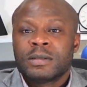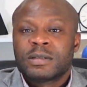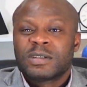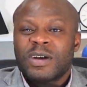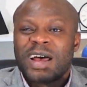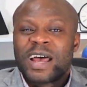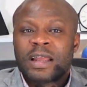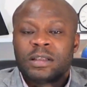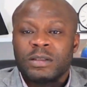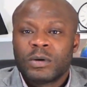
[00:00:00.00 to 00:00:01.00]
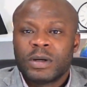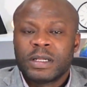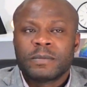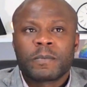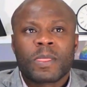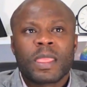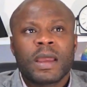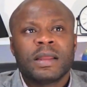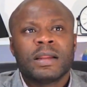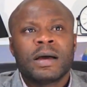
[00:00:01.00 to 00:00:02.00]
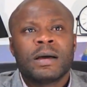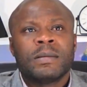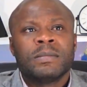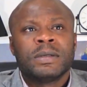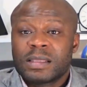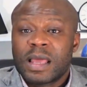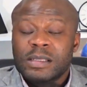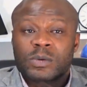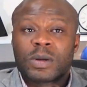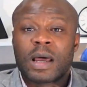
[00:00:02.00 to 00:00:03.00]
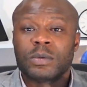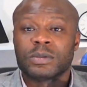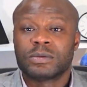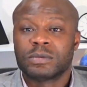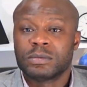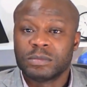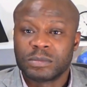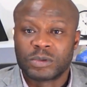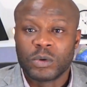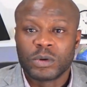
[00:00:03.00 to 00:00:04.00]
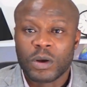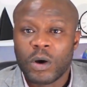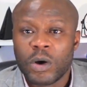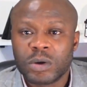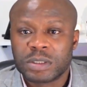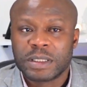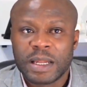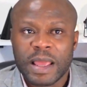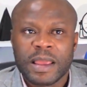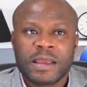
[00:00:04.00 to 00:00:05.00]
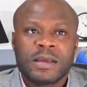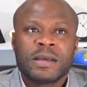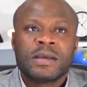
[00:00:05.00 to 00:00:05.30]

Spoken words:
So I had to do it. And that's what I was doing all today.